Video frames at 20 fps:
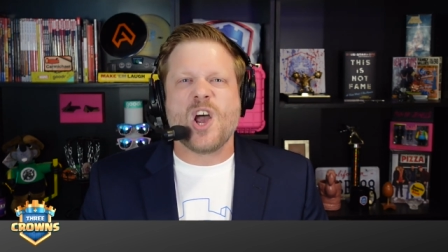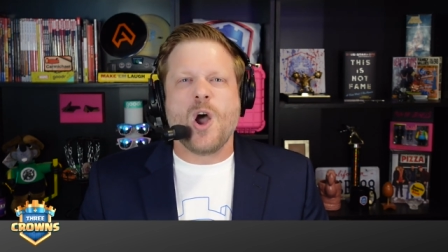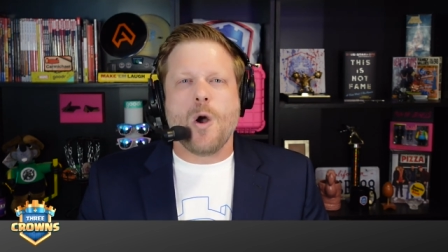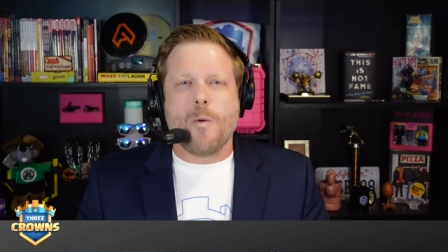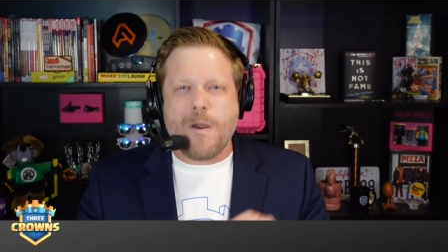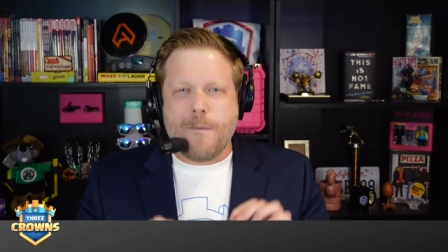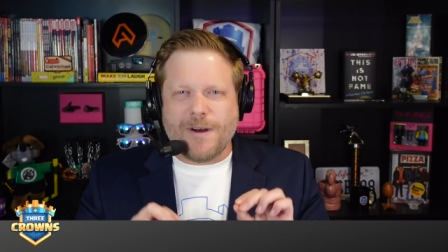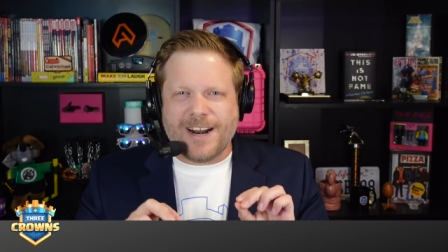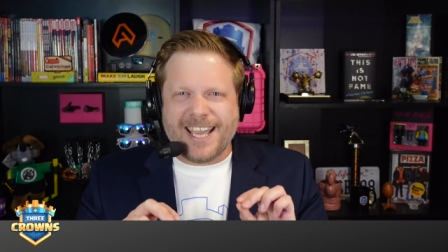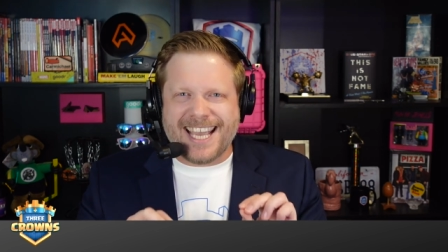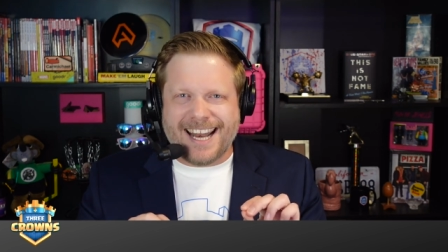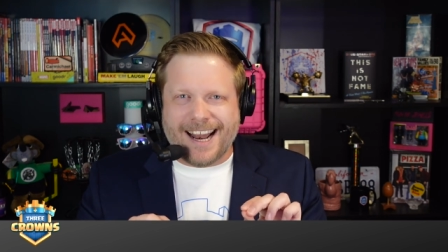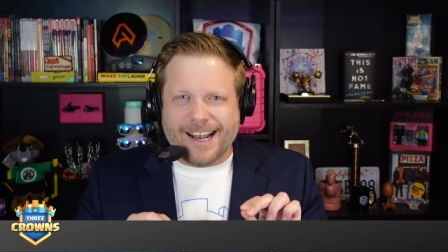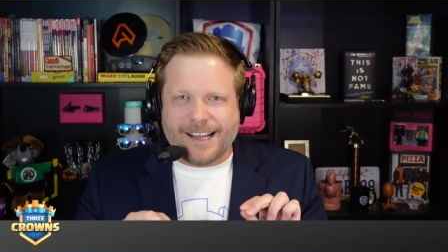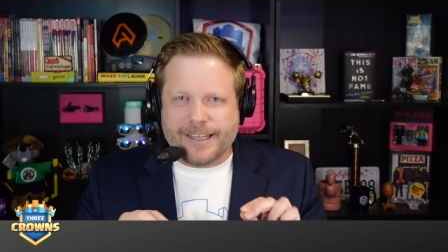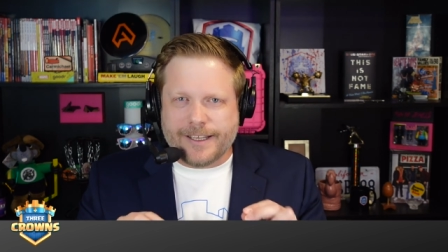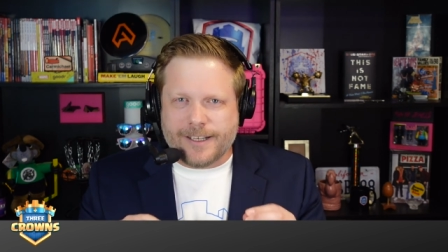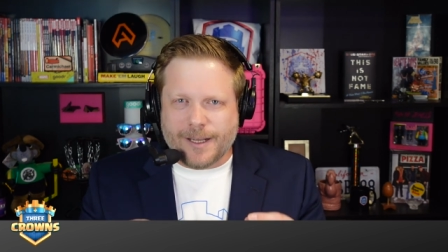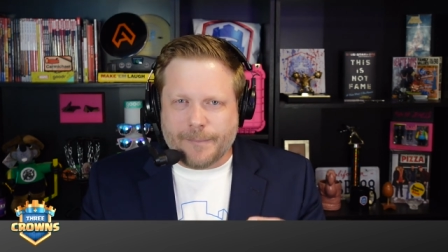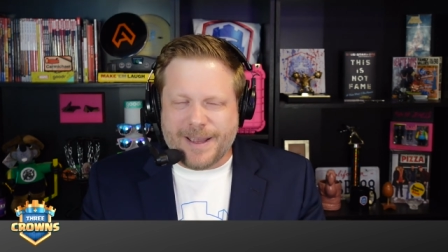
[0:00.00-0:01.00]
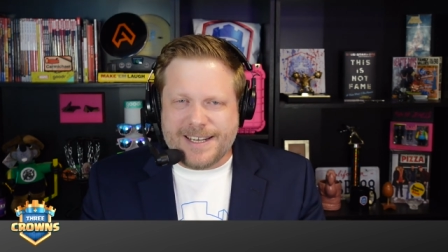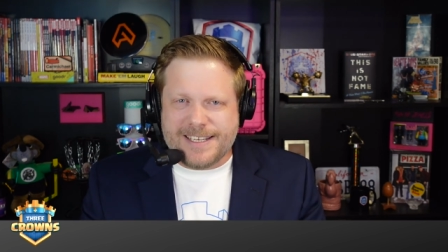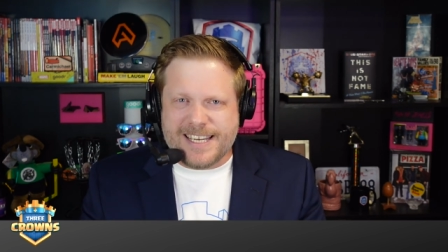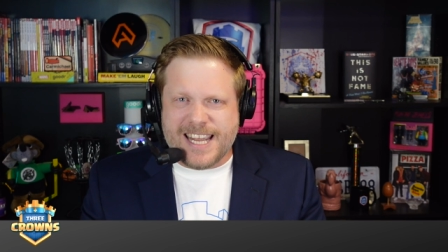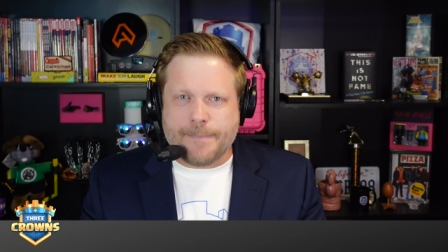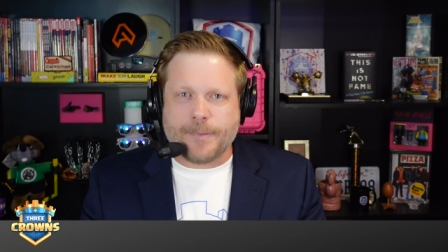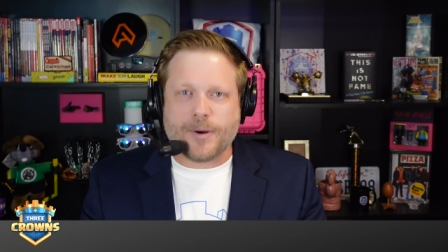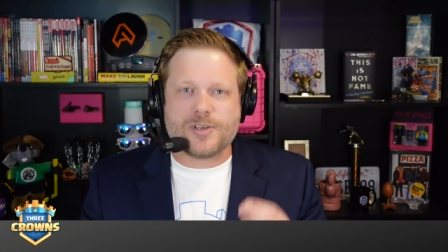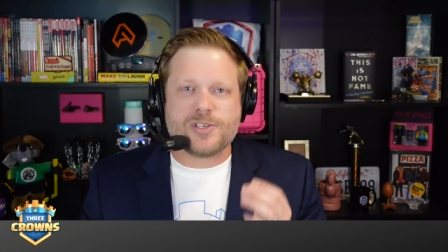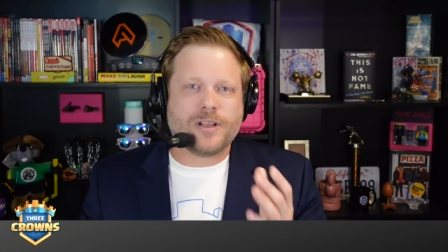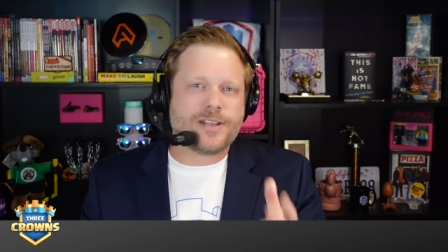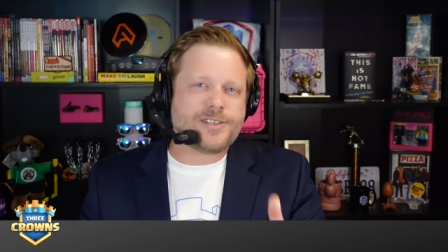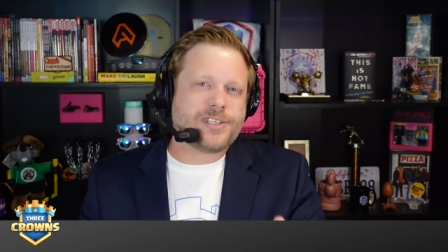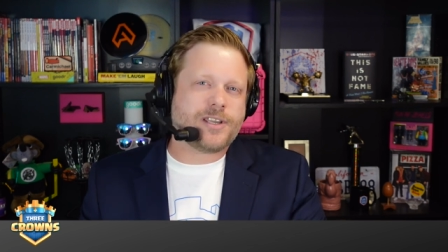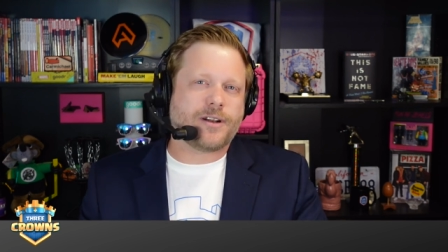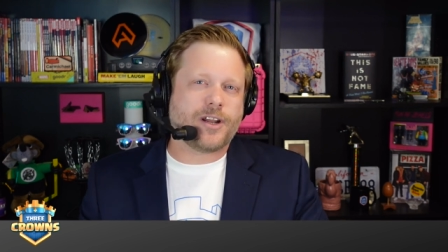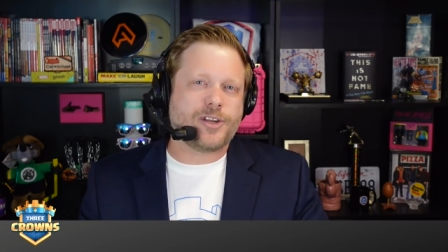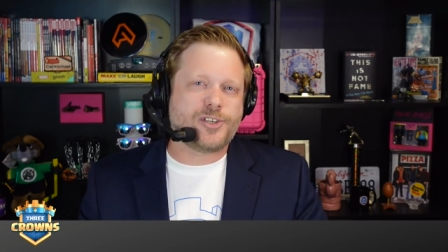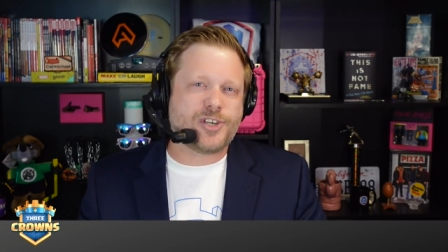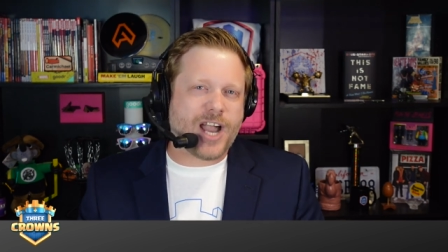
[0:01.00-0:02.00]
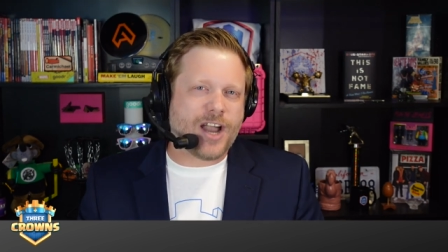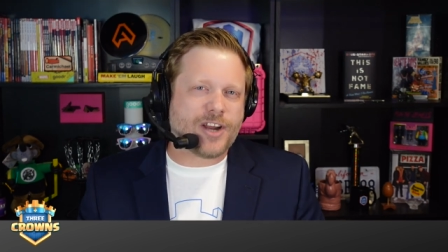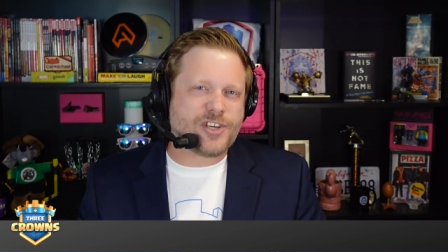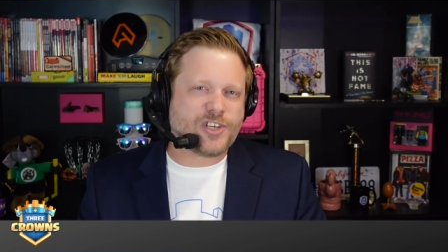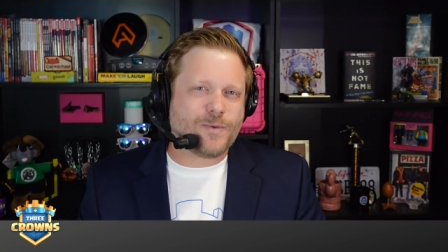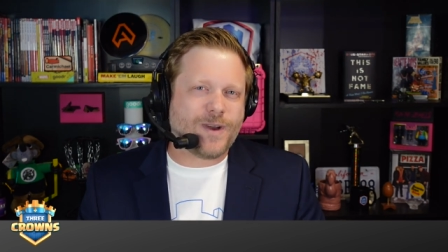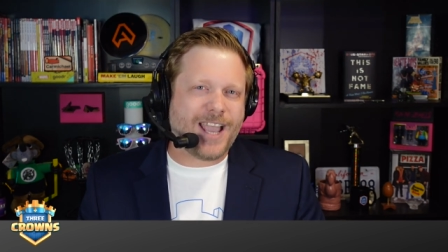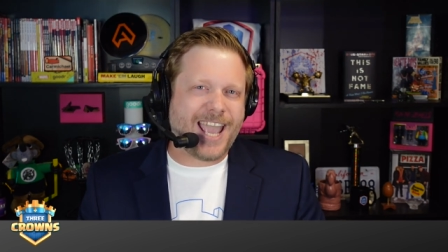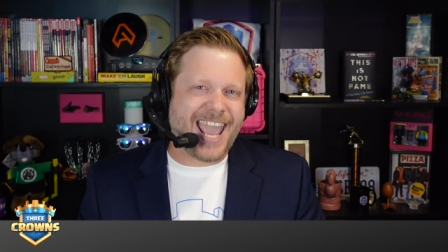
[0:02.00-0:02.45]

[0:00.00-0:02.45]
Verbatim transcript: we want to get in a little bit deeper. So let's go to Joshua